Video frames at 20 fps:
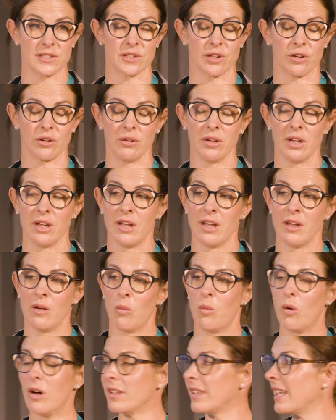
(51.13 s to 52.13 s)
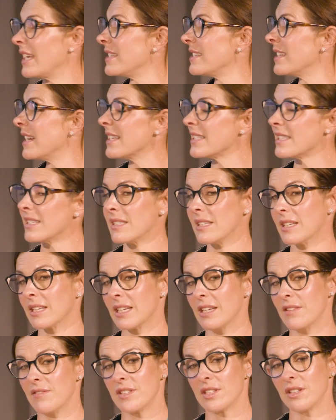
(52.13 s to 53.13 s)
So what that does is it
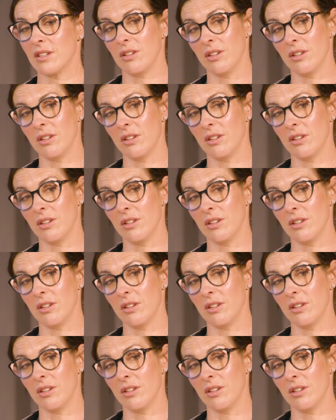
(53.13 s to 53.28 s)
gives